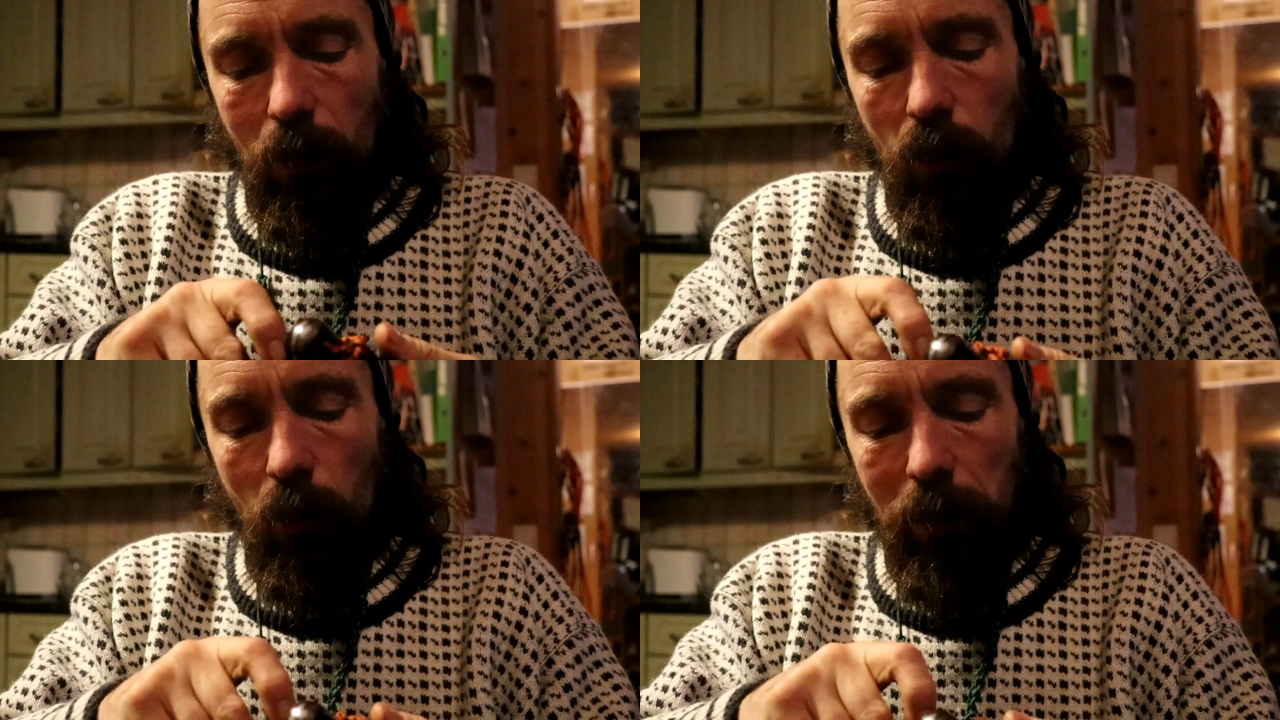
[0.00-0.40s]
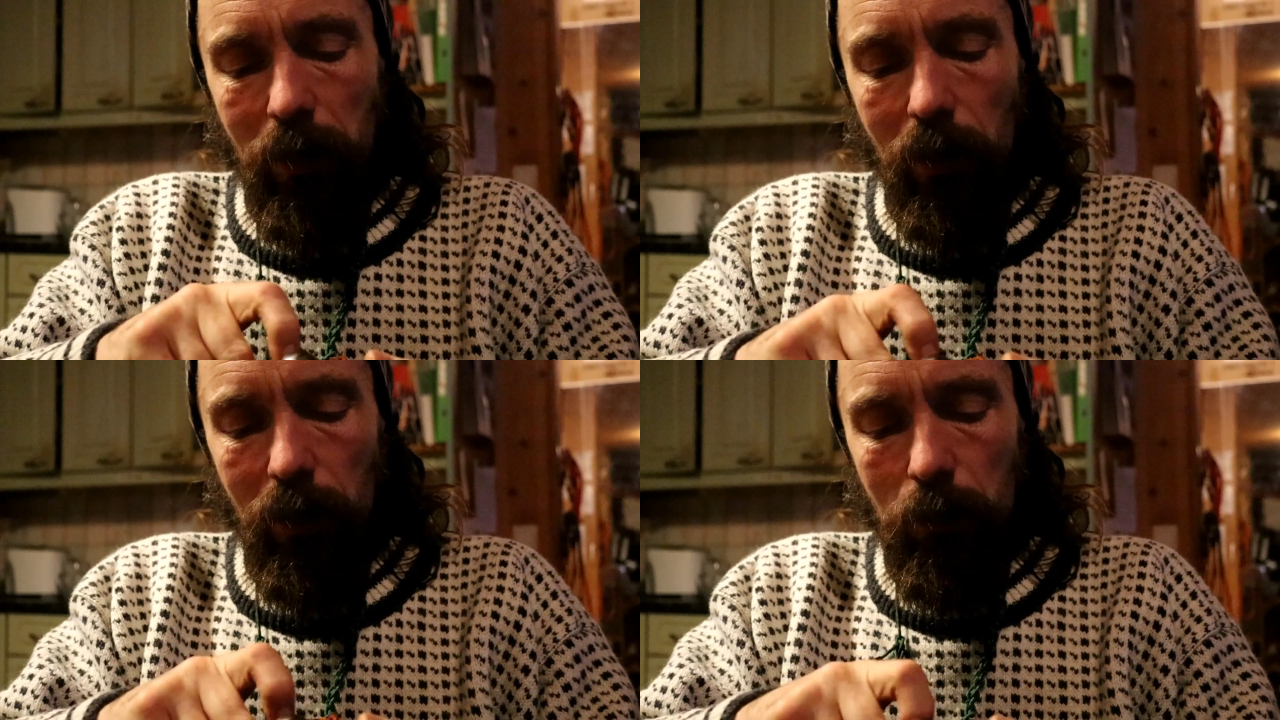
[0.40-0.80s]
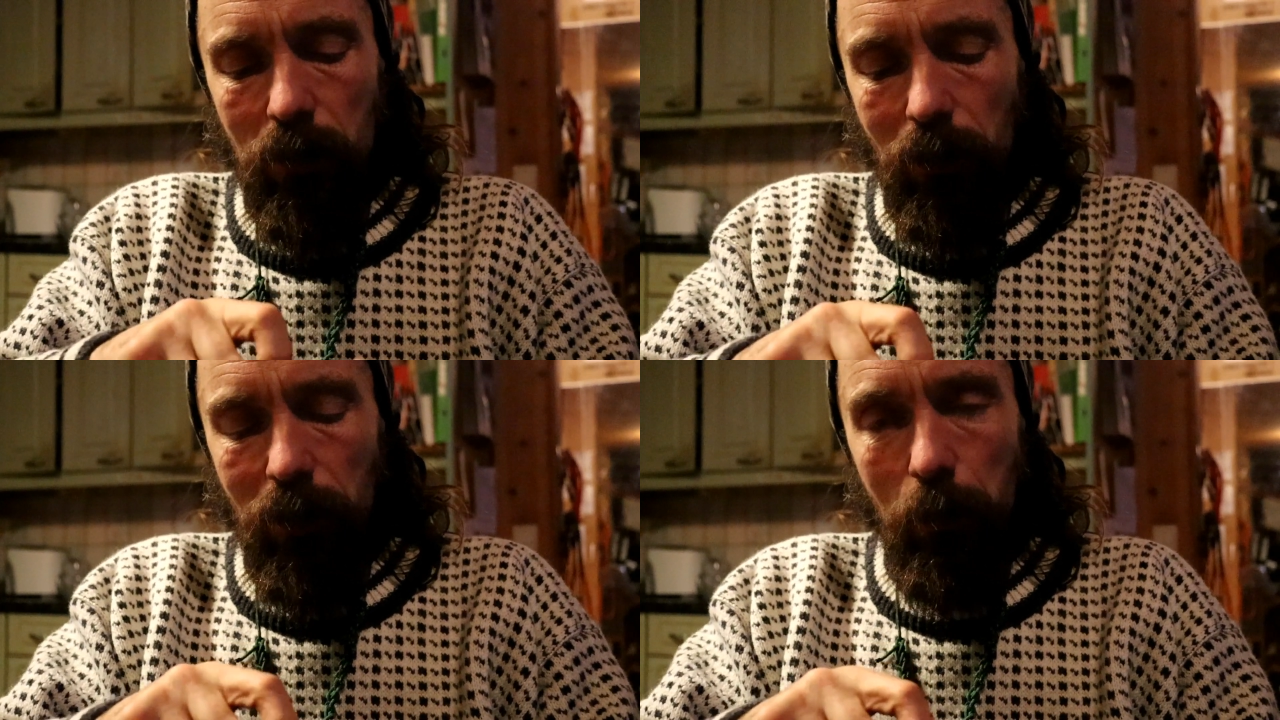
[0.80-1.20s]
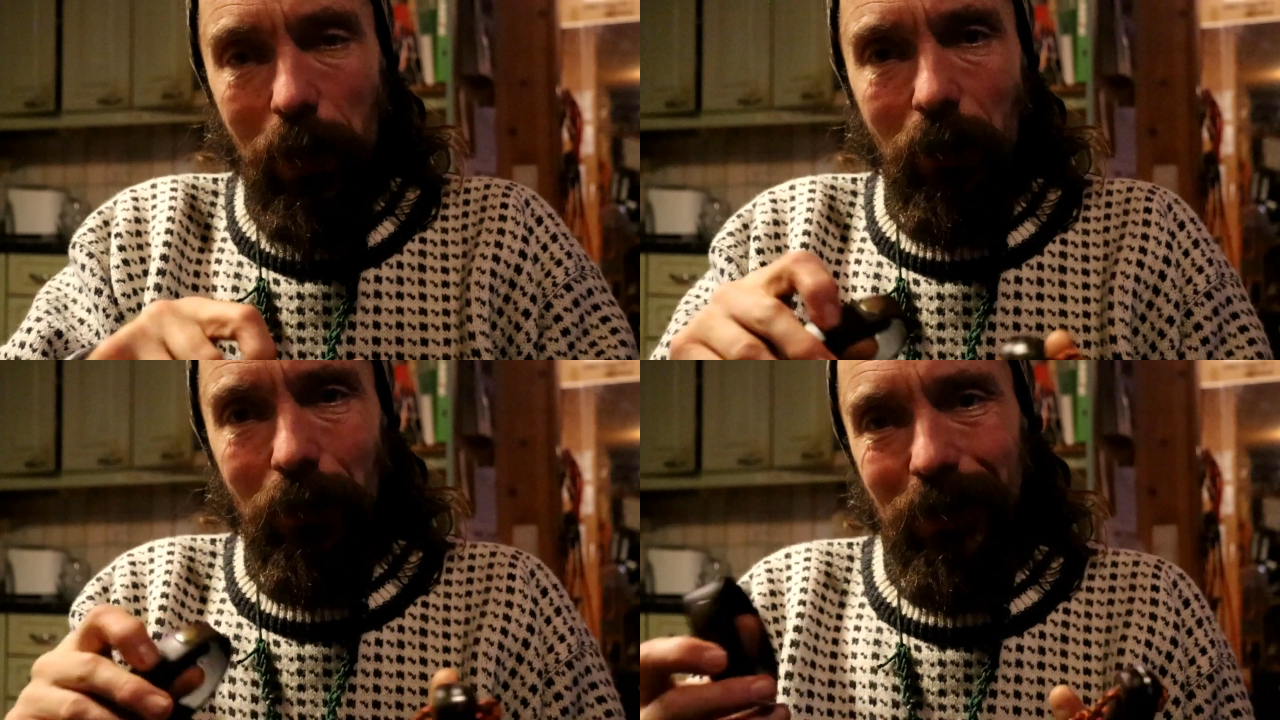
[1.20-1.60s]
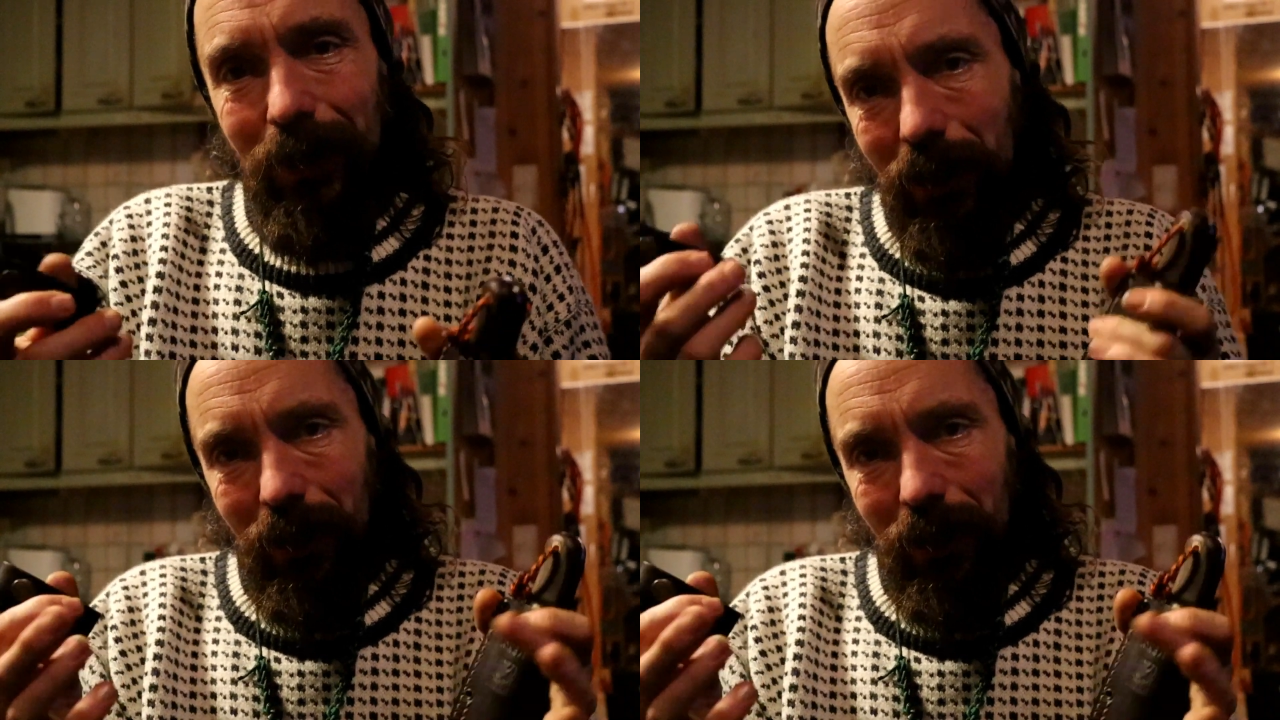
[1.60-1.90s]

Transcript: coming loose on your belt,